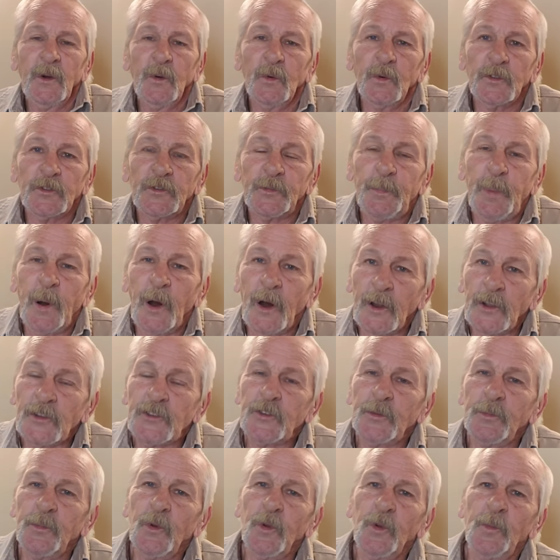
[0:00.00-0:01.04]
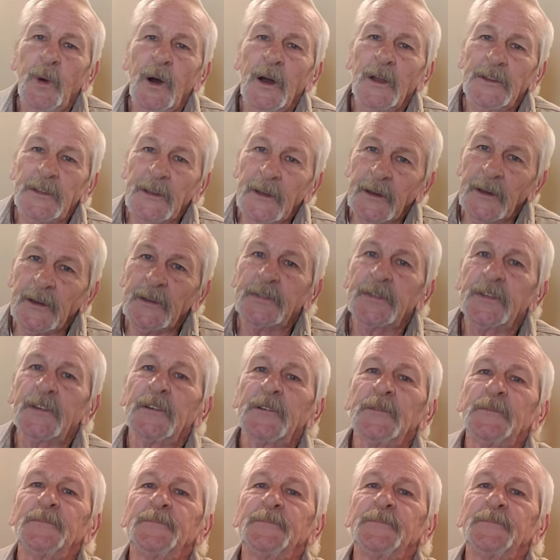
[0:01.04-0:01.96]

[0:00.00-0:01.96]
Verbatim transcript: was punishable by death.